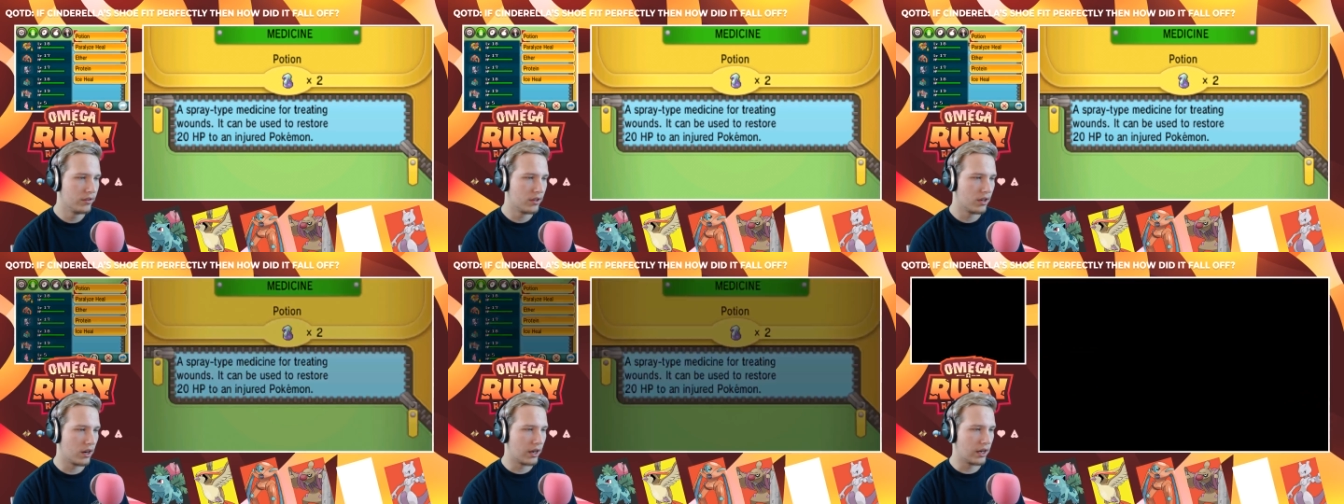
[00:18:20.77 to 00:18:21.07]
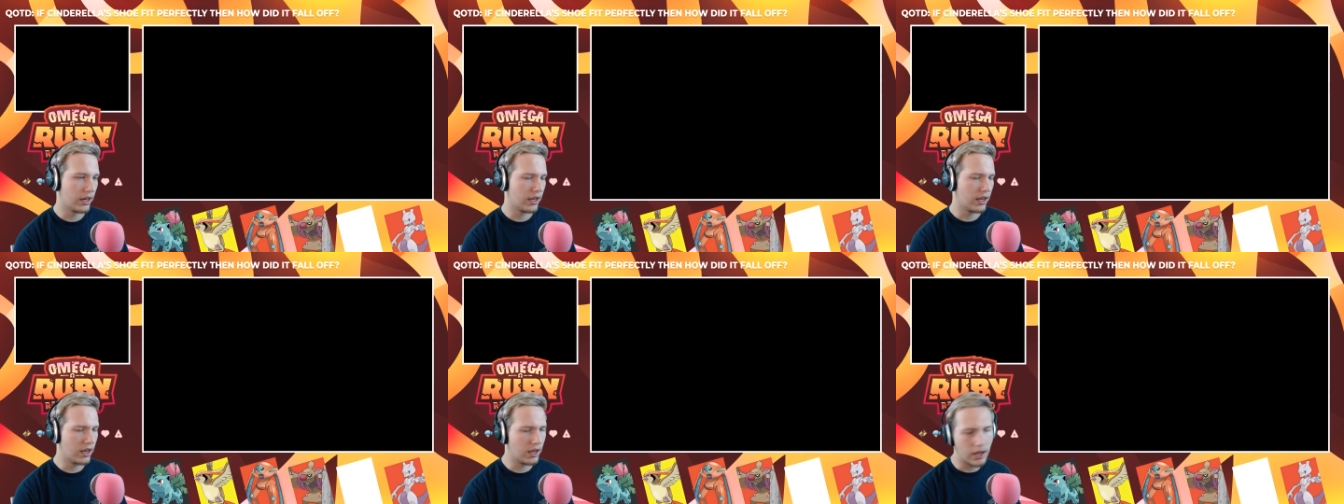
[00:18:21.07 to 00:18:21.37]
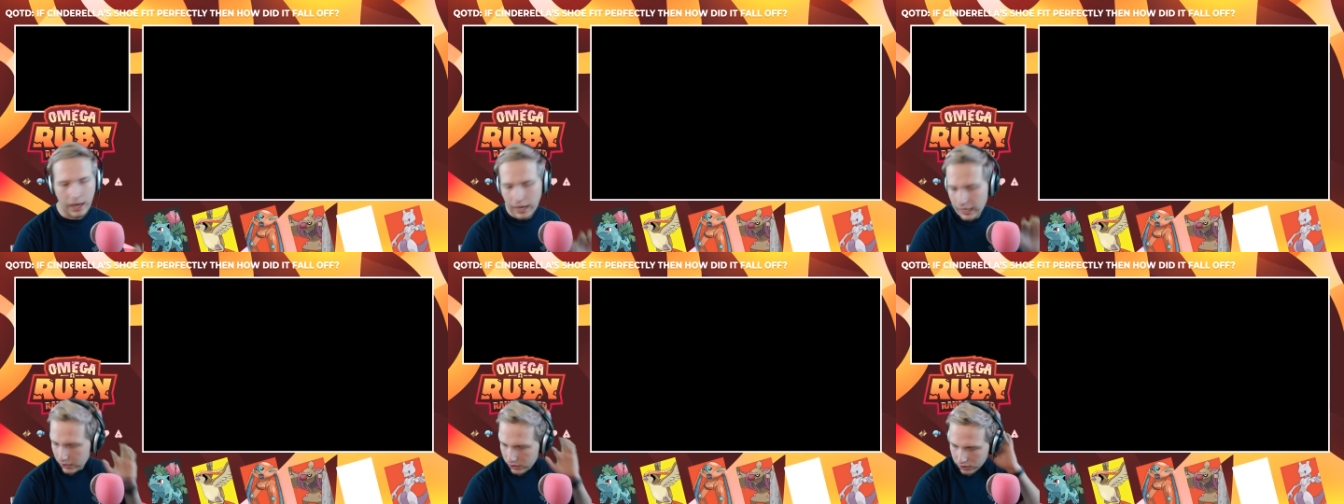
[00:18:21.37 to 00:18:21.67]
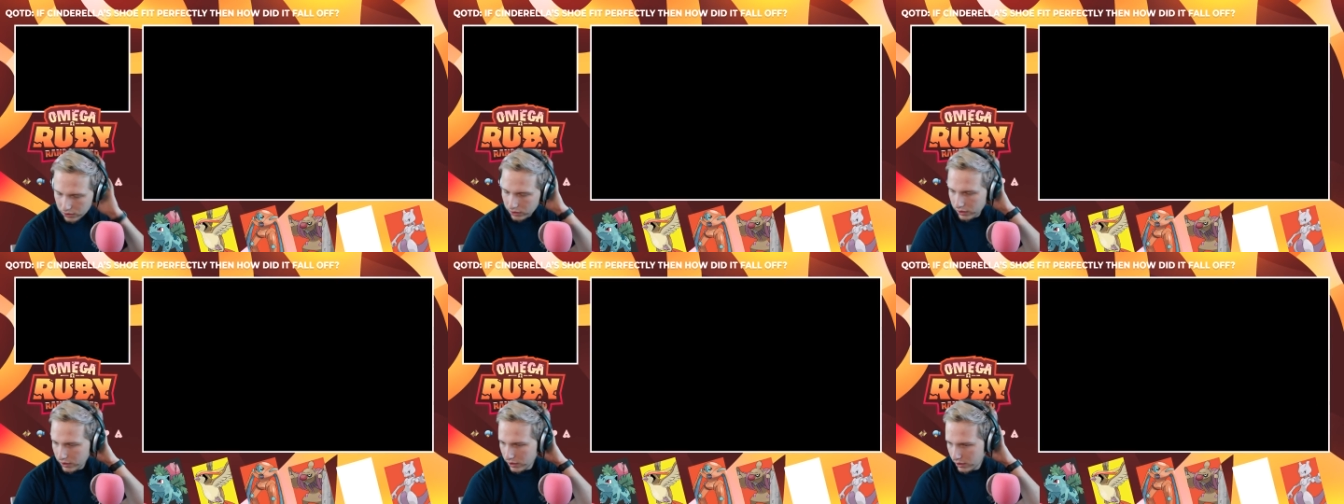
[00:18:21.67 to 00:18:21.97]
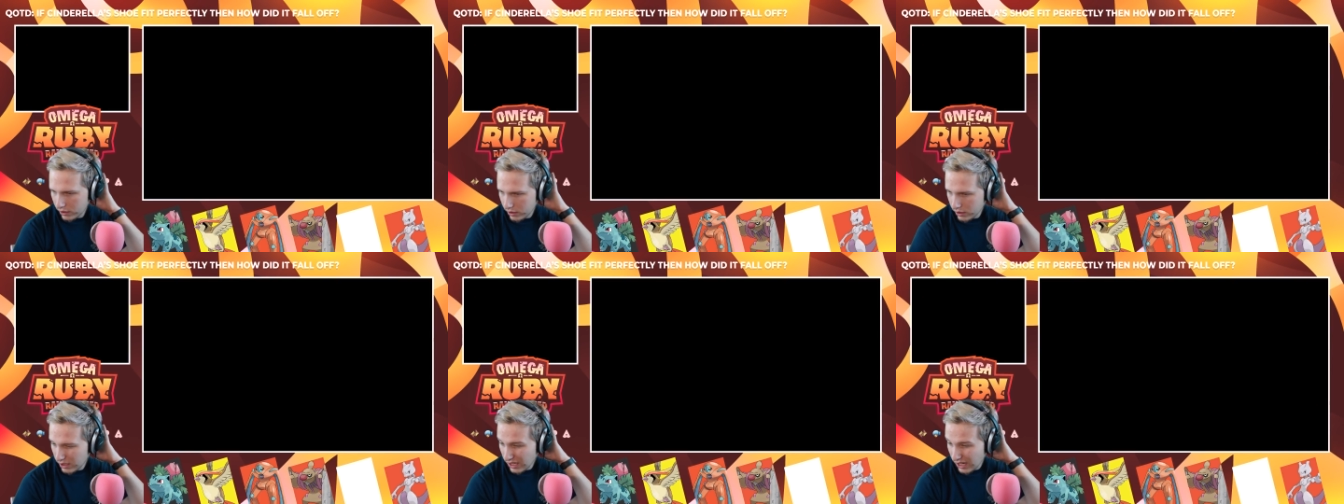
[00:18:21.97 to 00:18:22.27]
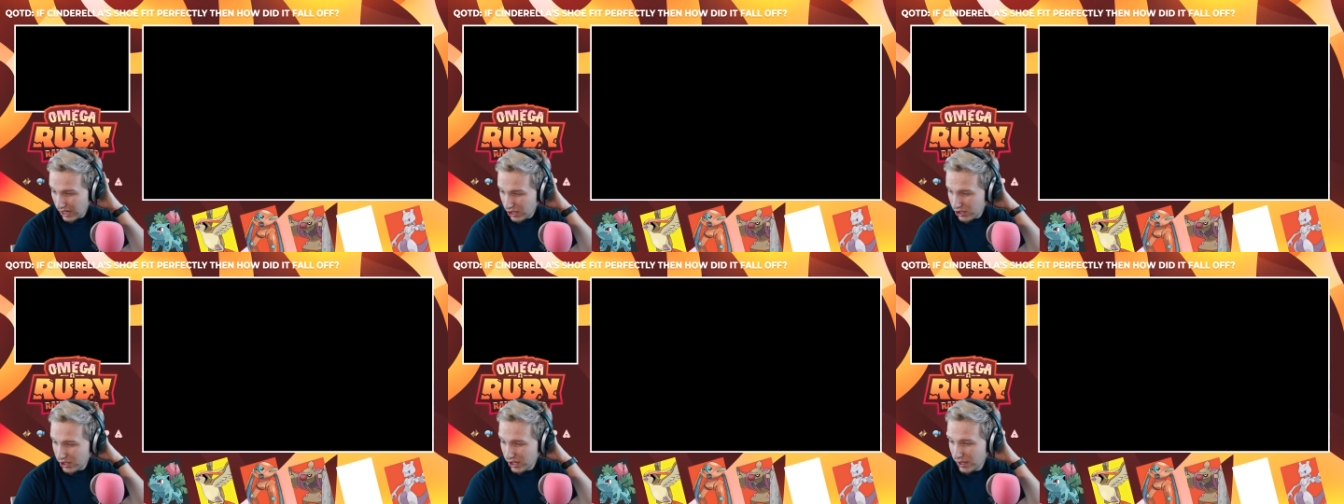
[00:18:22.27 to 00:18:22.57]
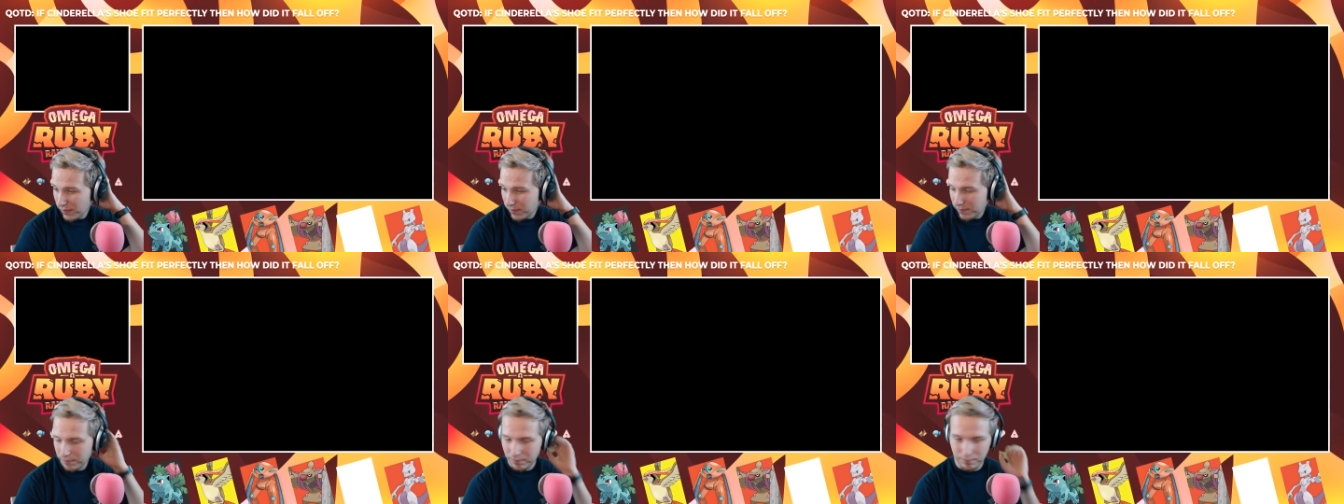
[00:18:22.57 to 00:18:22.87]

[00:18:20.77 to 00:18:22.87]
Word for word: Alright, actually, I should have